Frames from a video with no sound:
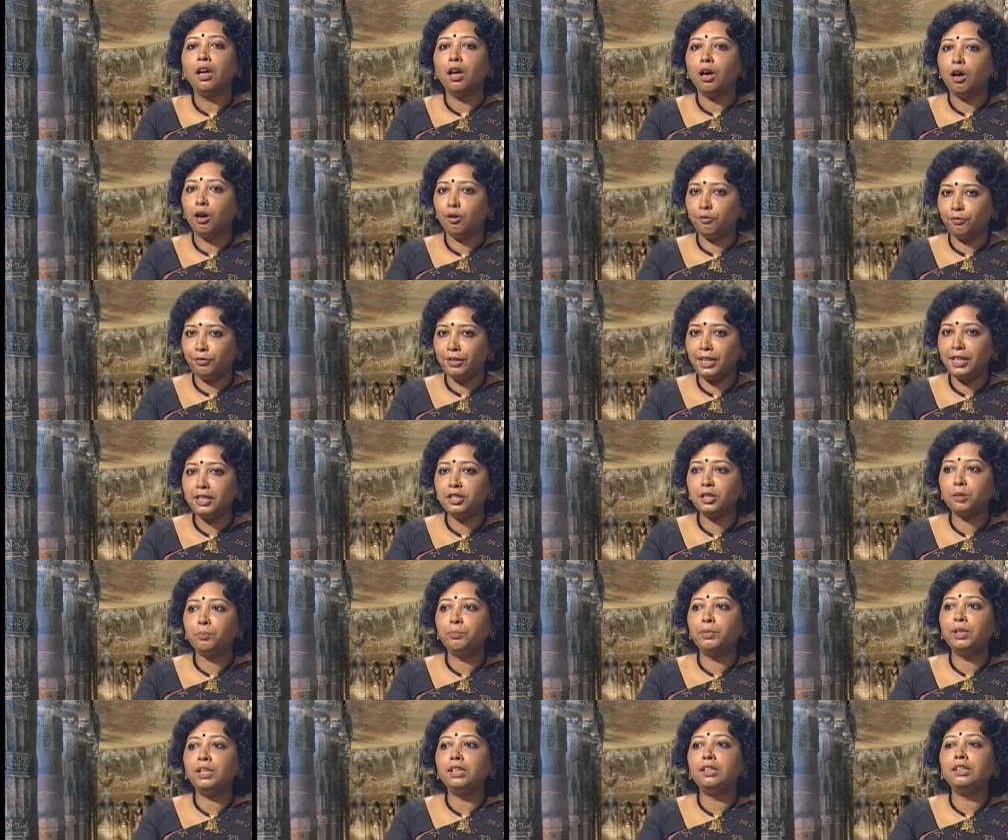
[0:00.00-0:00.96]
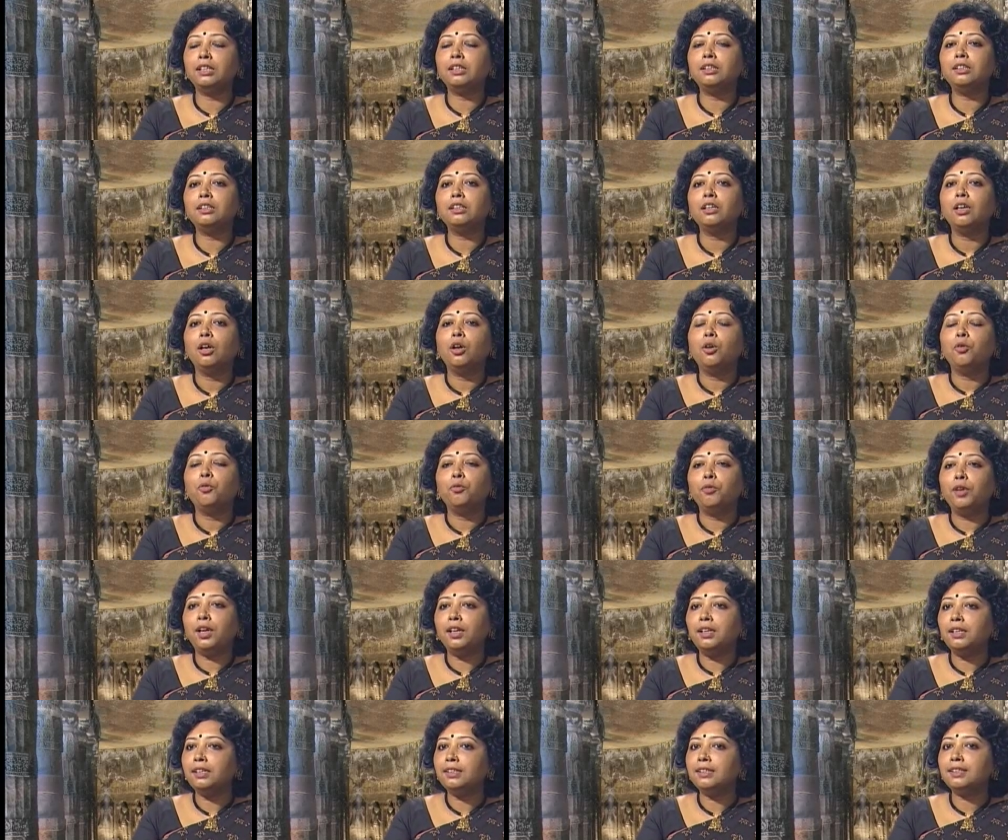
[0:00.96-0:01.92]
of later period
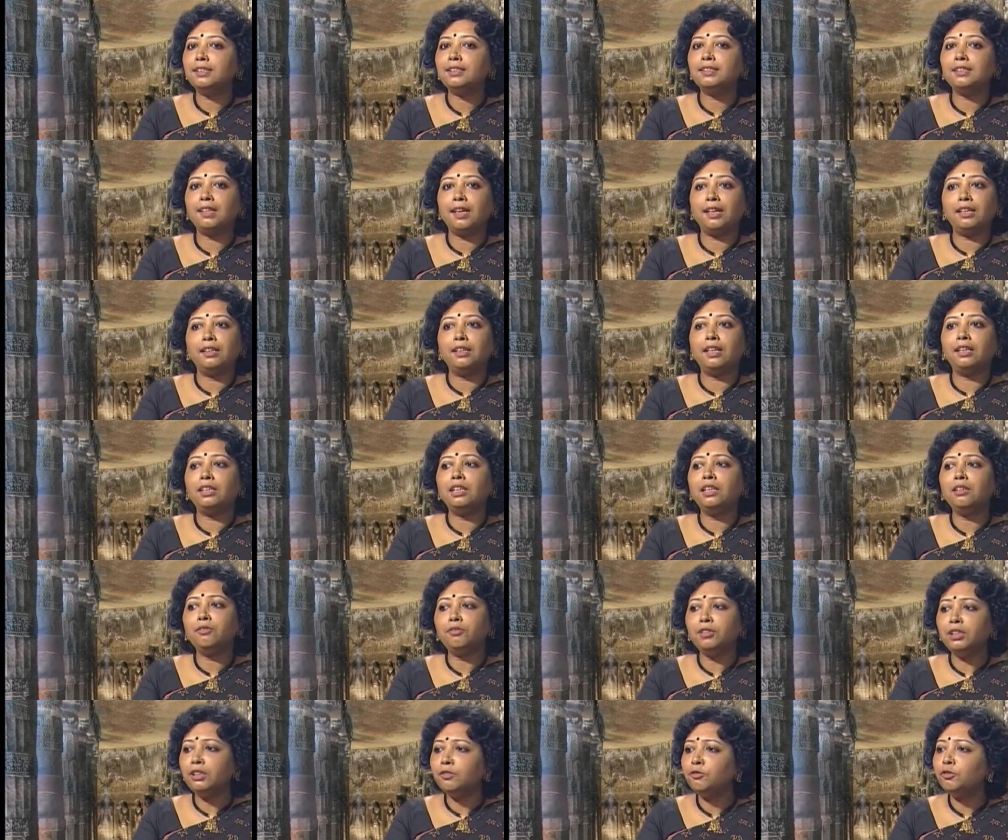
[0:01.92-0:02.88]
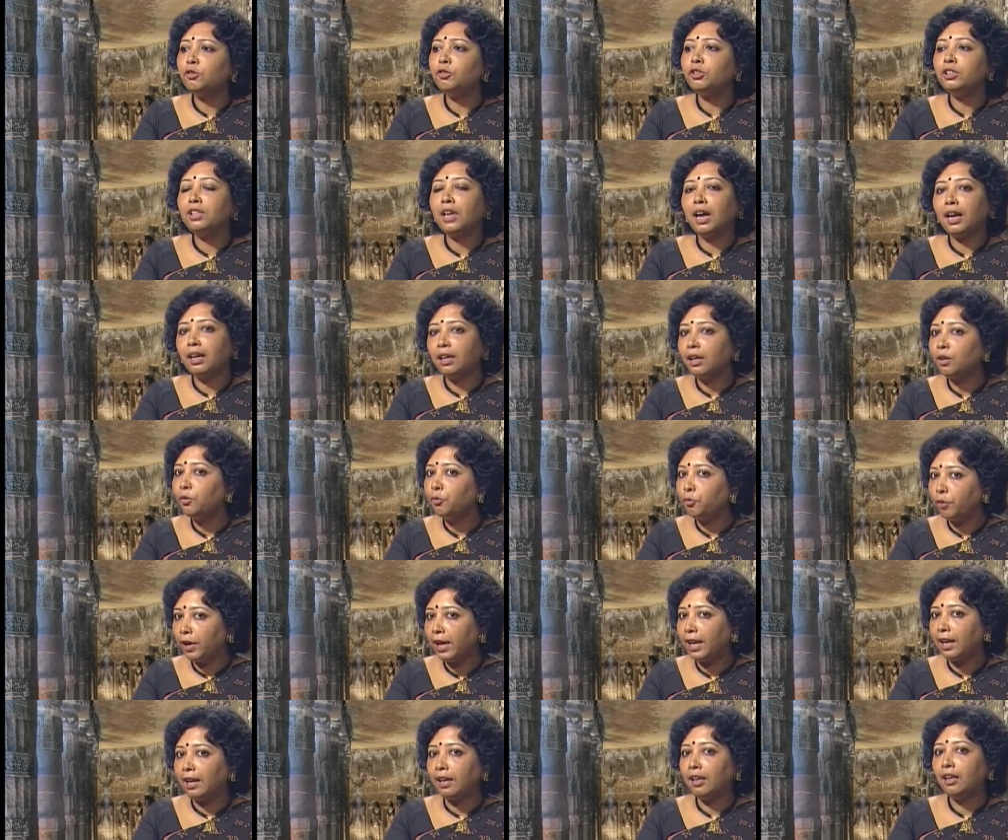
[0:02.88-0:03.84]
where it is said that even if you dug a
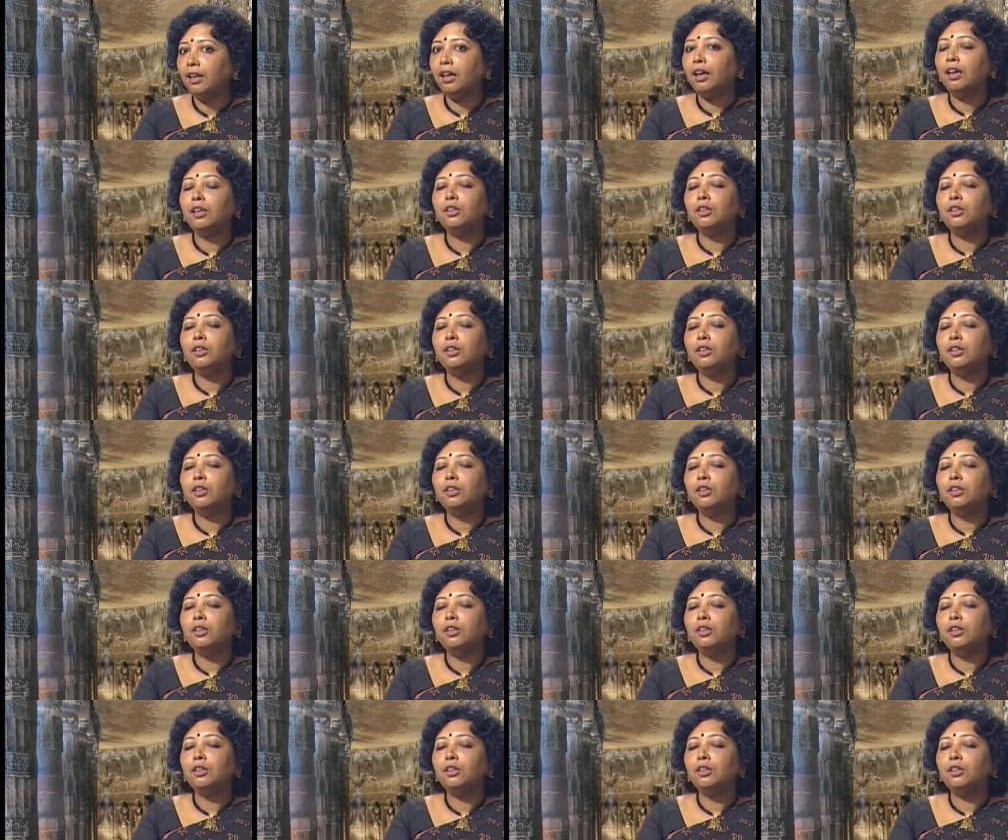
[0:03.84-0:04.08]
well,